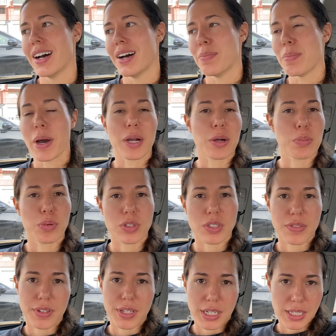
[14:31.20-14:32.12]
my
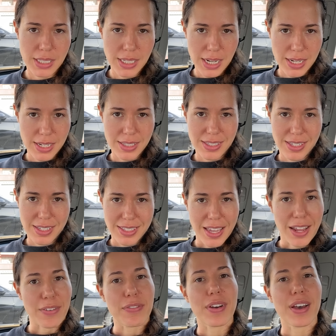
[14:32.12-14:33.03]
compulsive eating tendencies
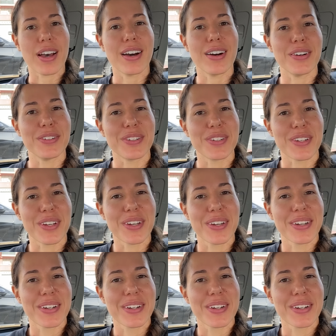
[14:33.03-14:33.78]
had found